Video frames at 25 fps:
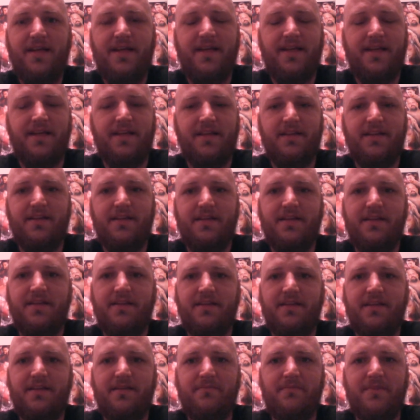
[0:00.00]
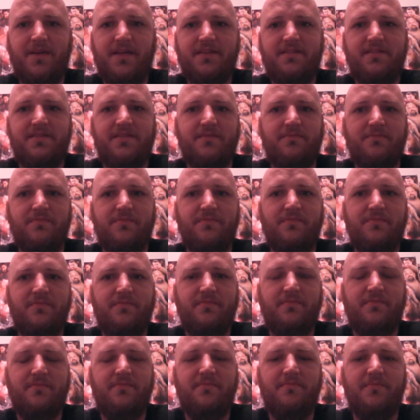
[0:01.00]
and it makes
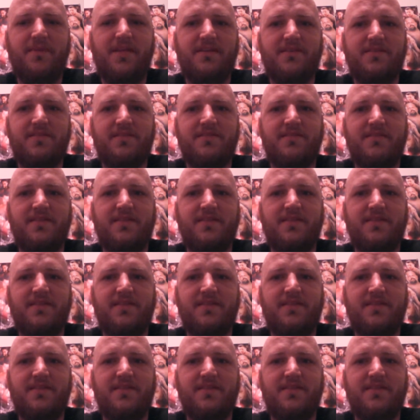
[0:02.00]
it